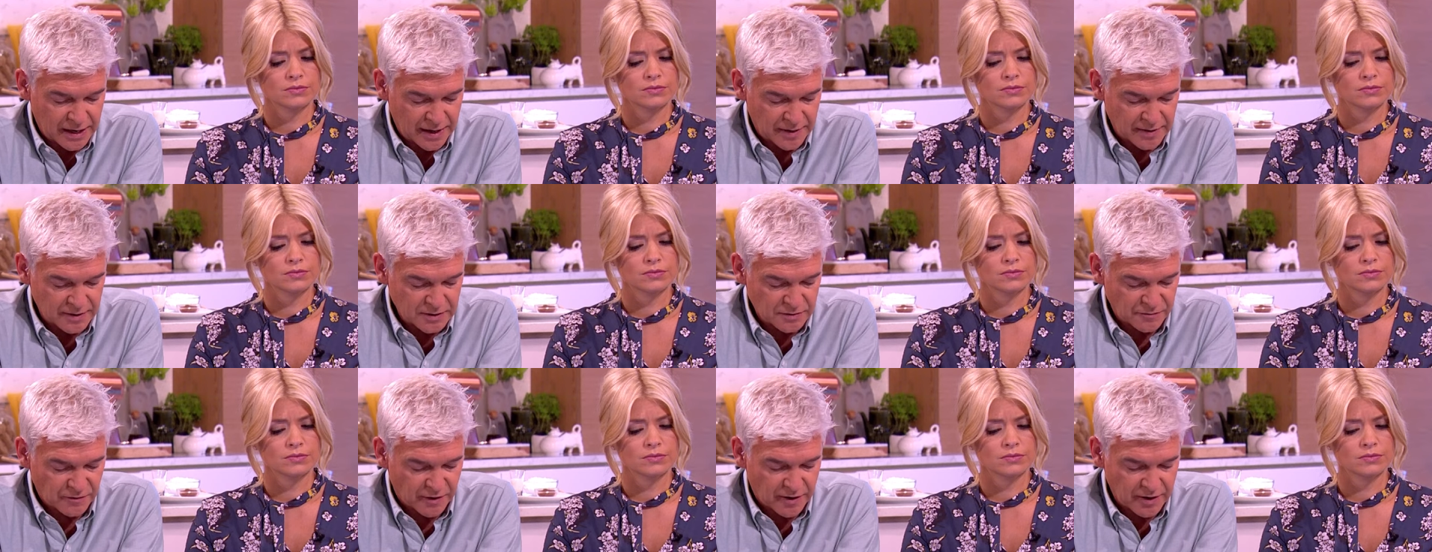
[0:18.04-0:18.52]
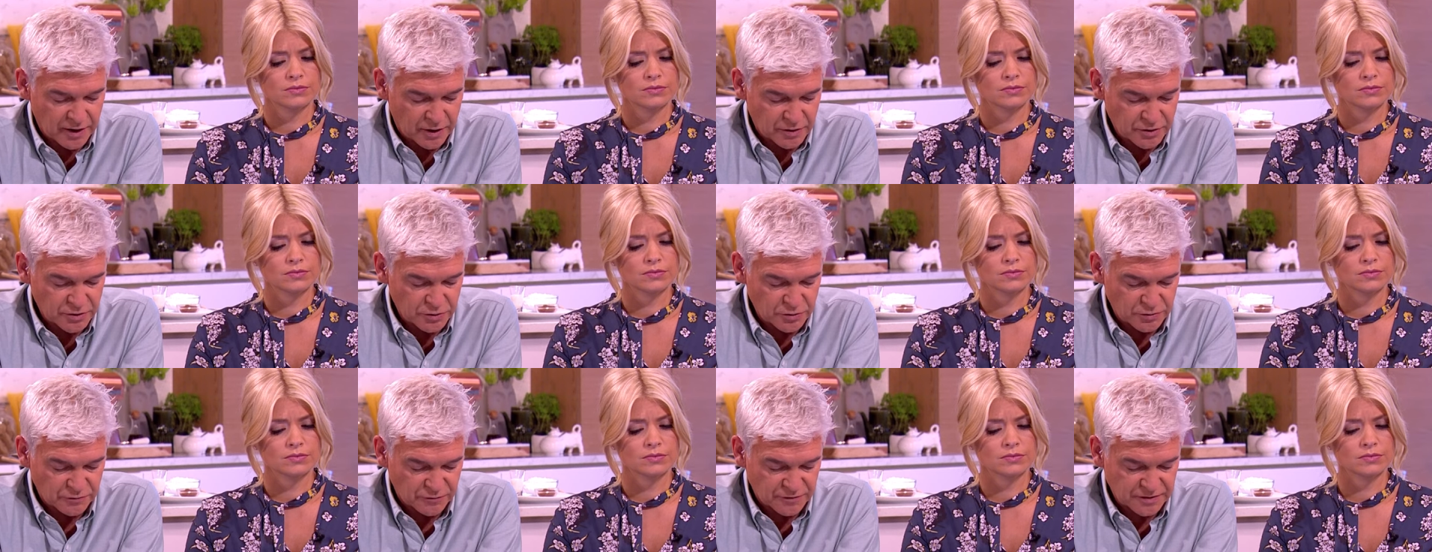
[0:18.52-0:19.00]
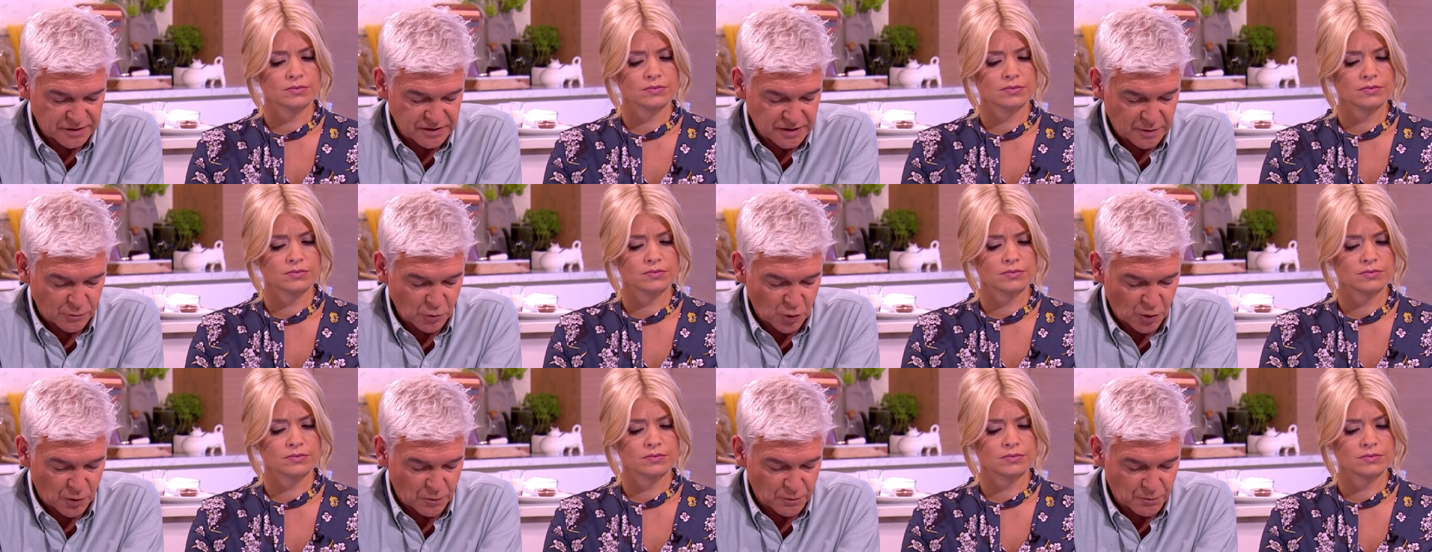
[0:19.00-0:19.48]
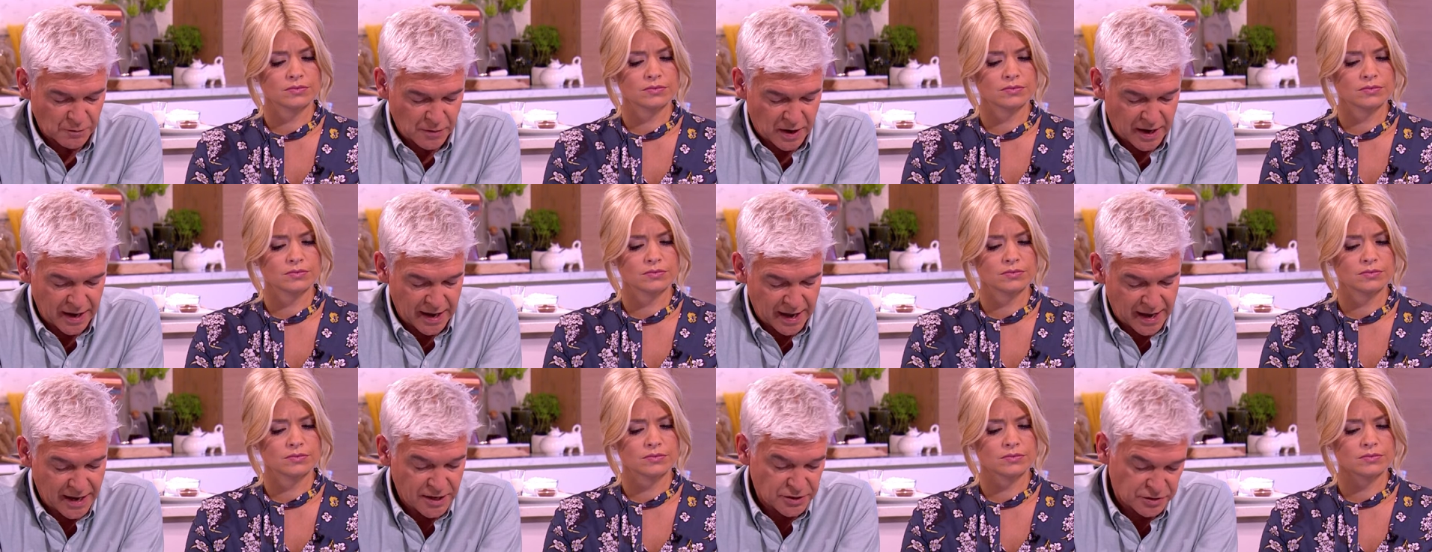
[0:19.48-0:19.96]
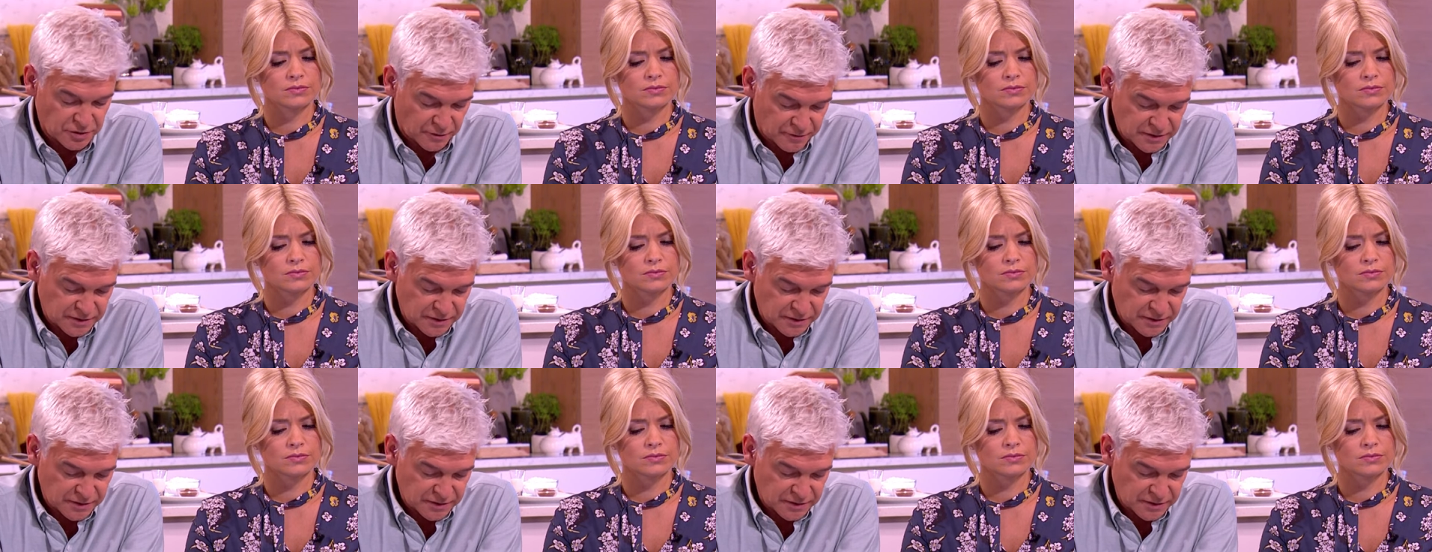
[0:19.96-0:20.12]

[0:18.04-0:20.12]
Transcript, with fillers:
Speaker 1: and it's very unusual for someone my age.